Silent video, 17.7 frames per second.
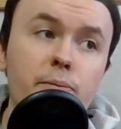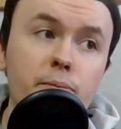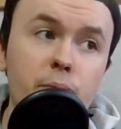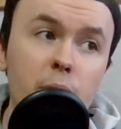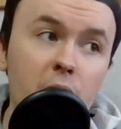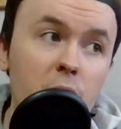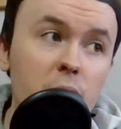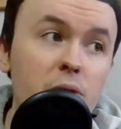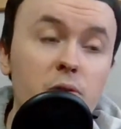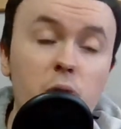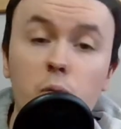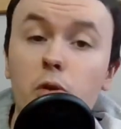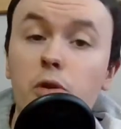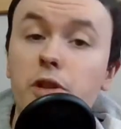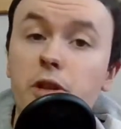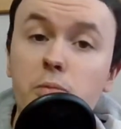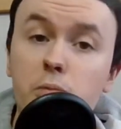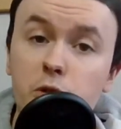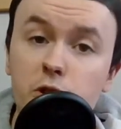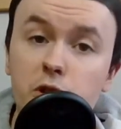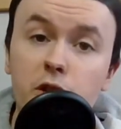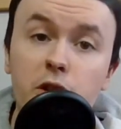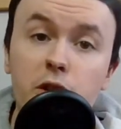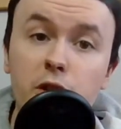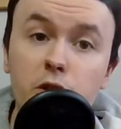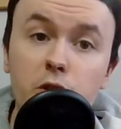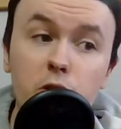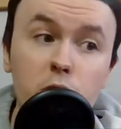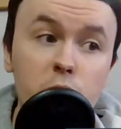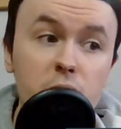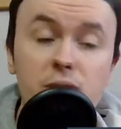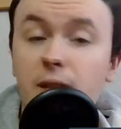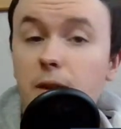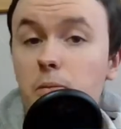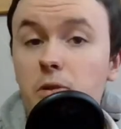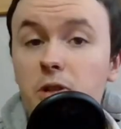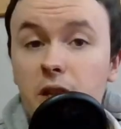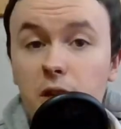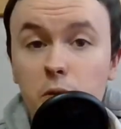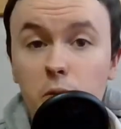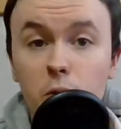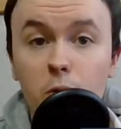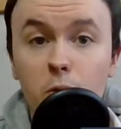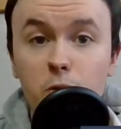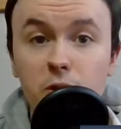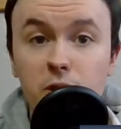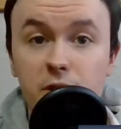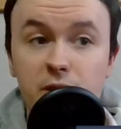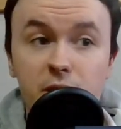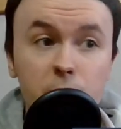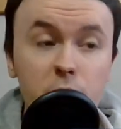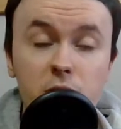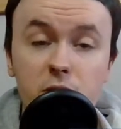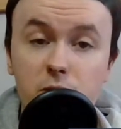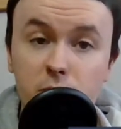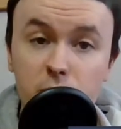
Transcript: However, what they would certainly do is they would kill horses, they would